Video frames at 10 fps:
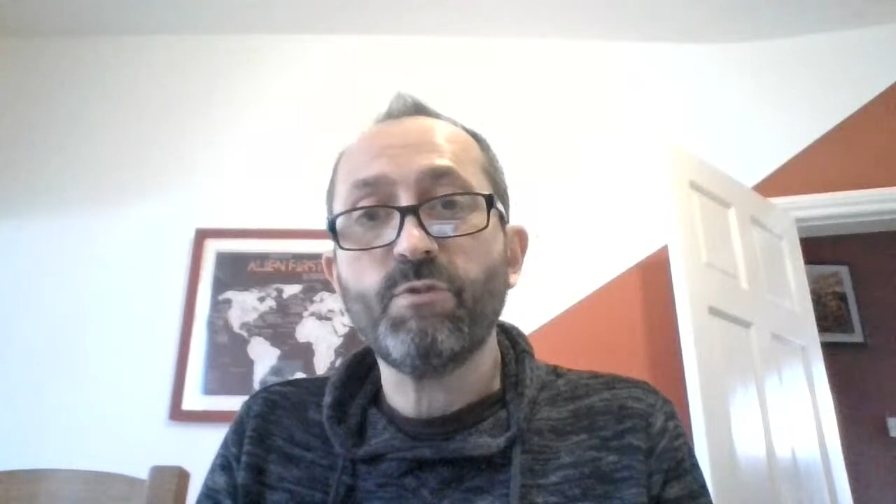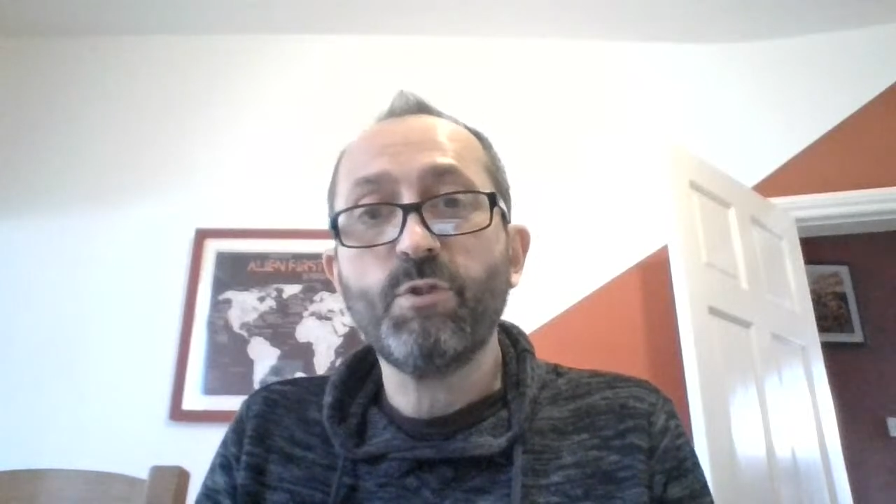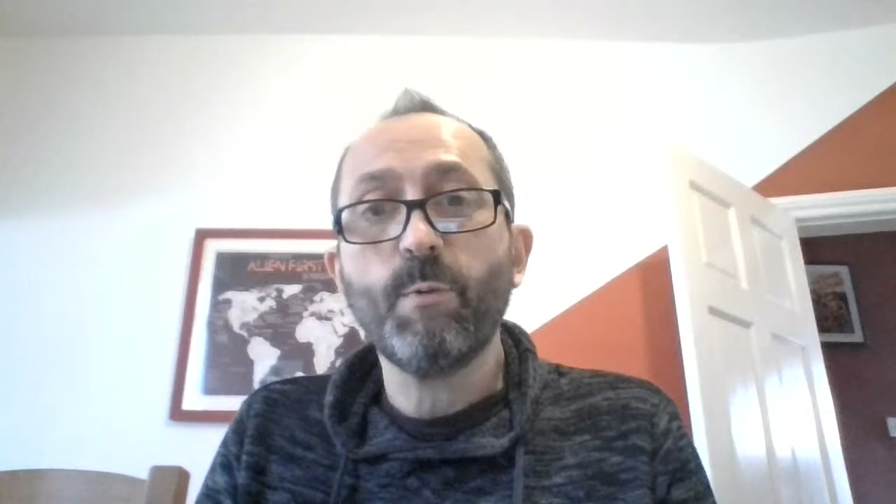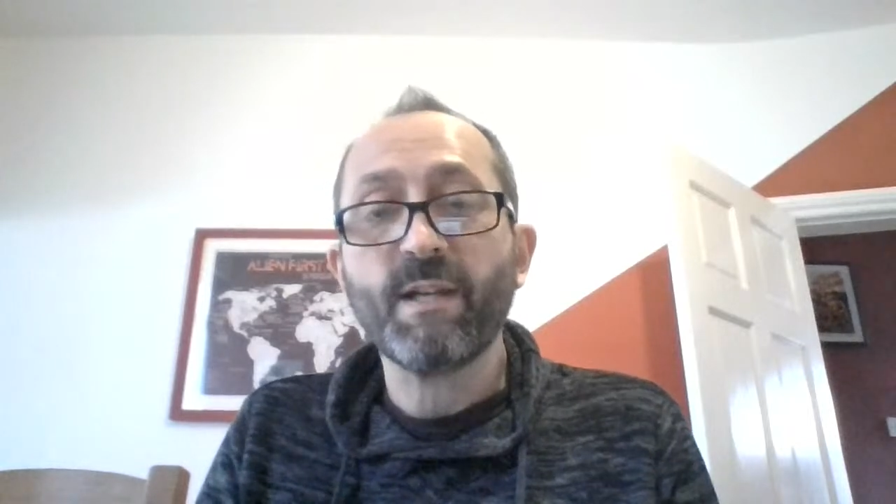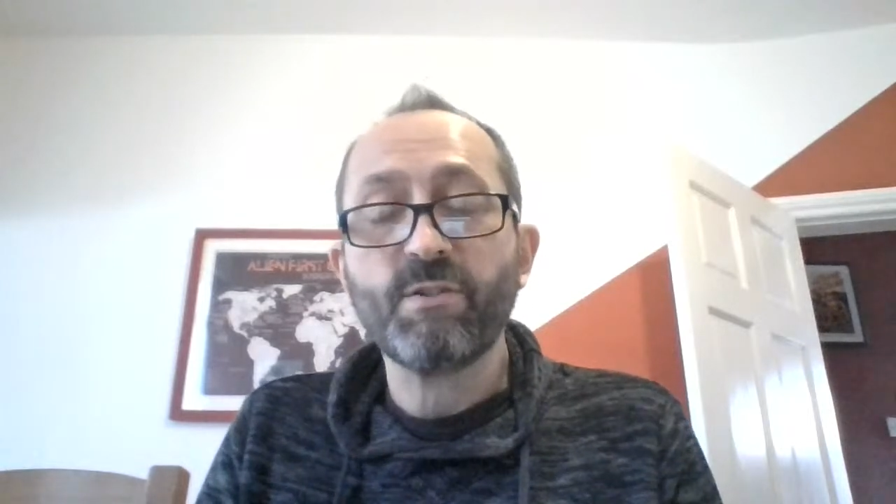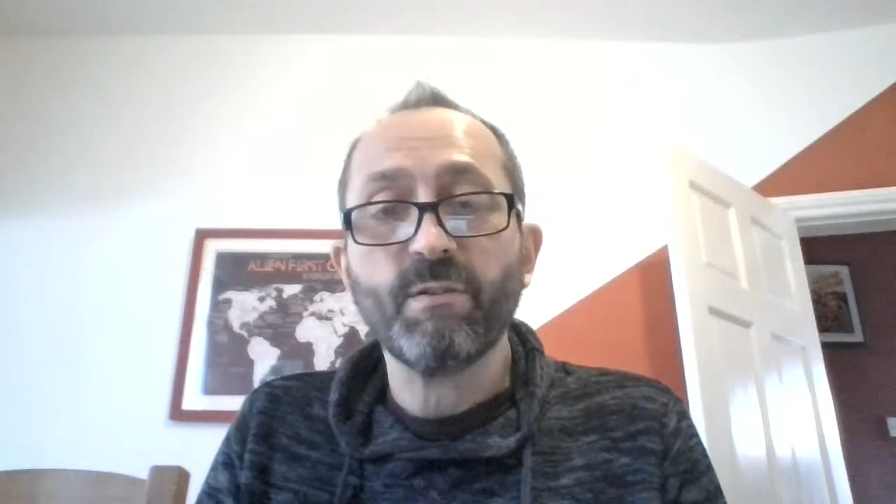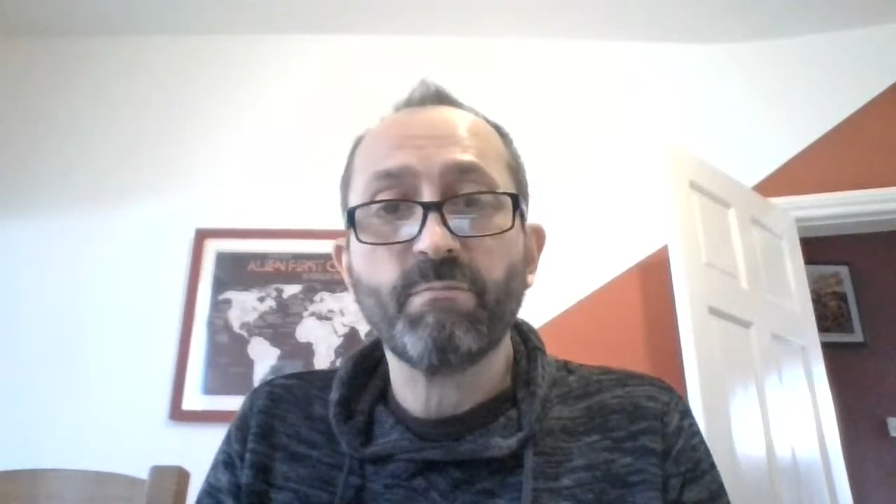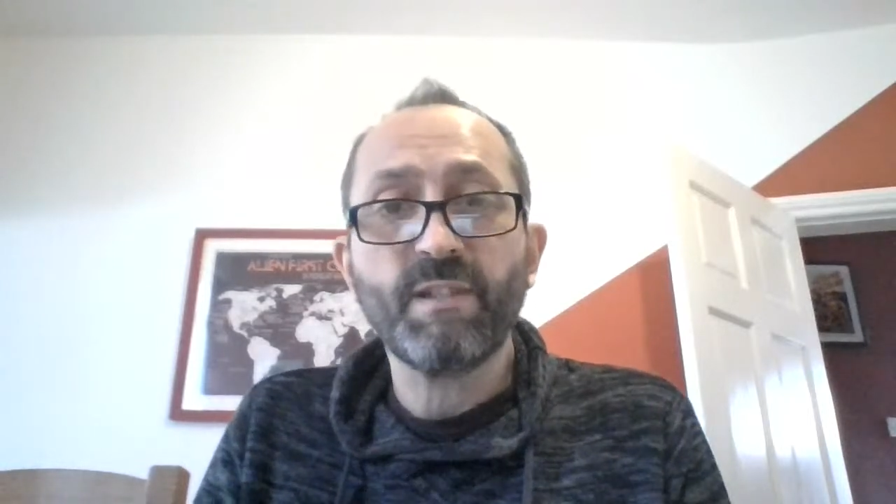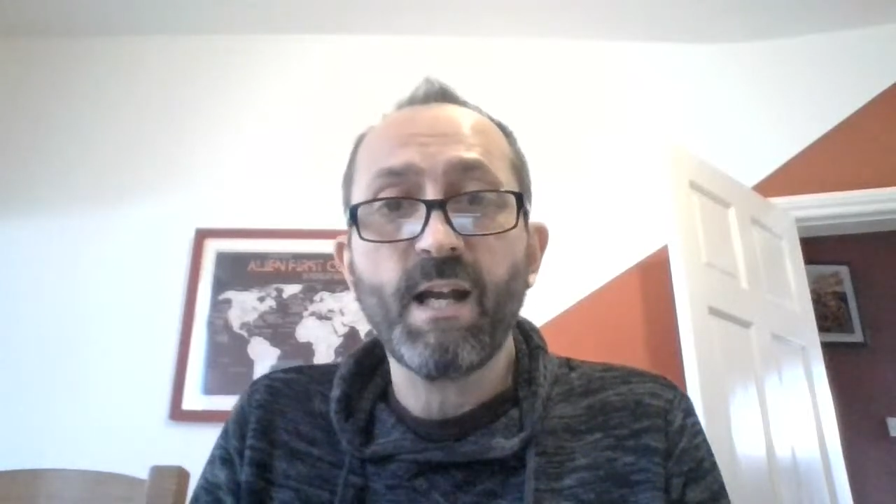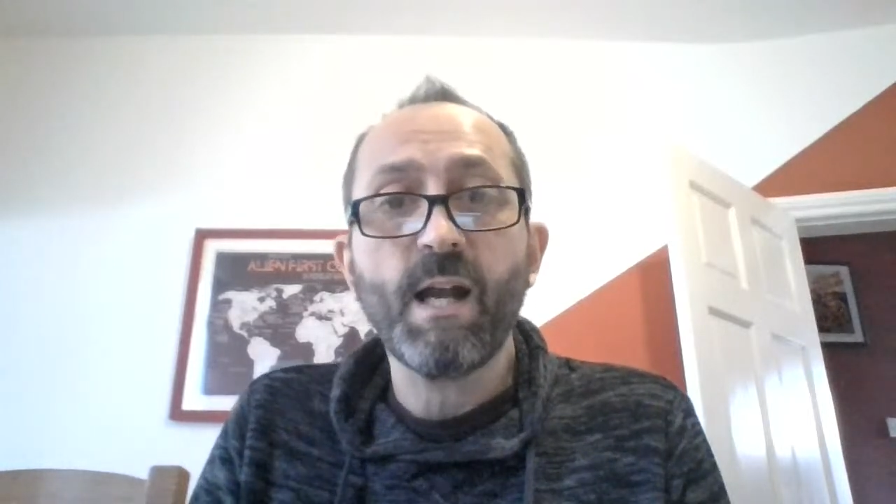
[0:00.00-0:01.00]
2 extra
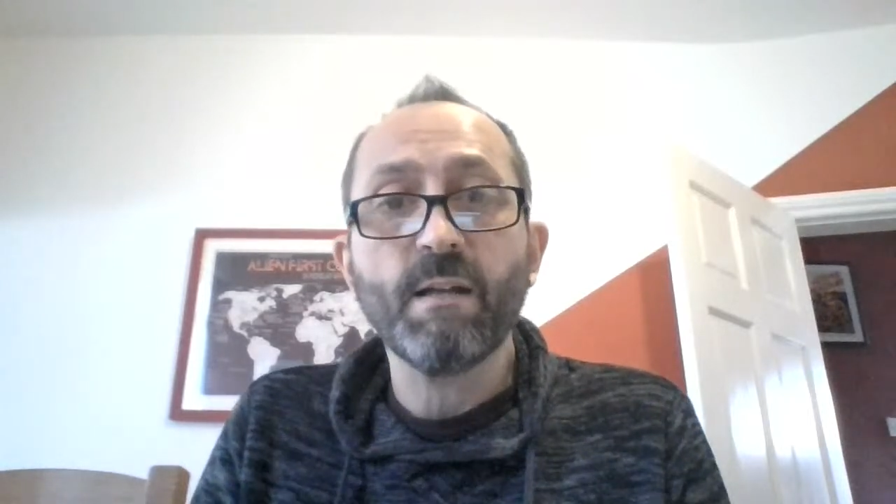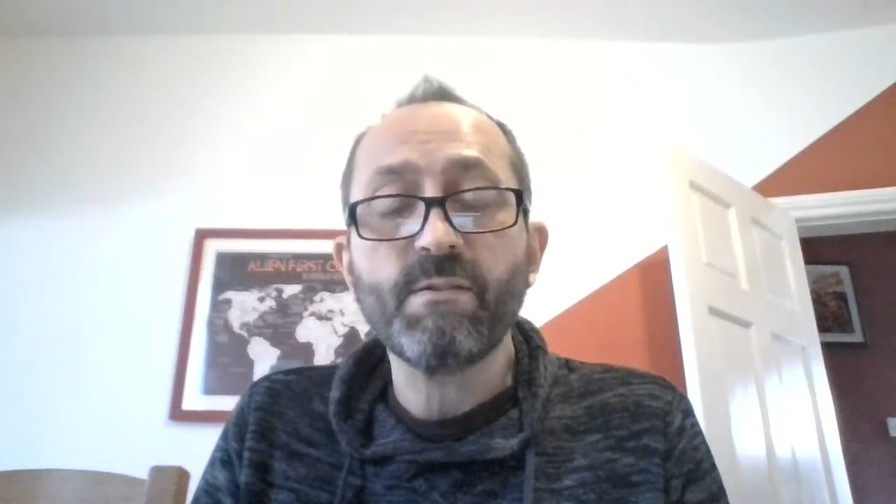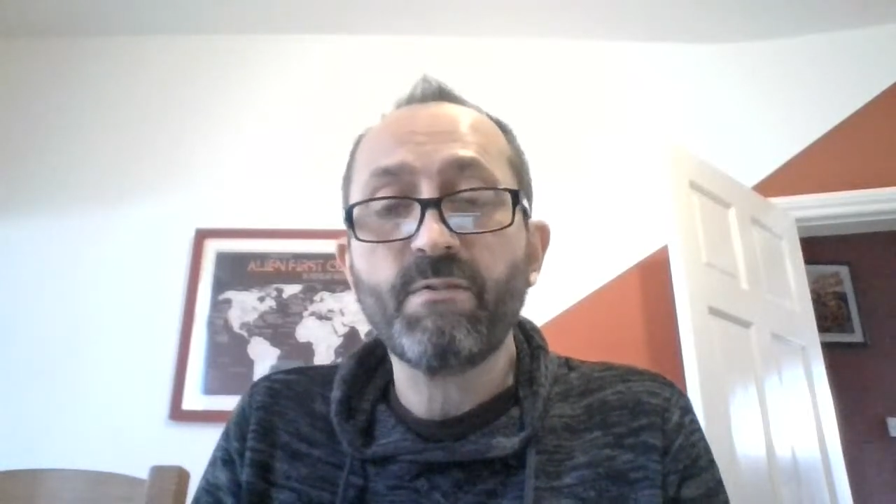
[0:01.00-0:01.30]
cards,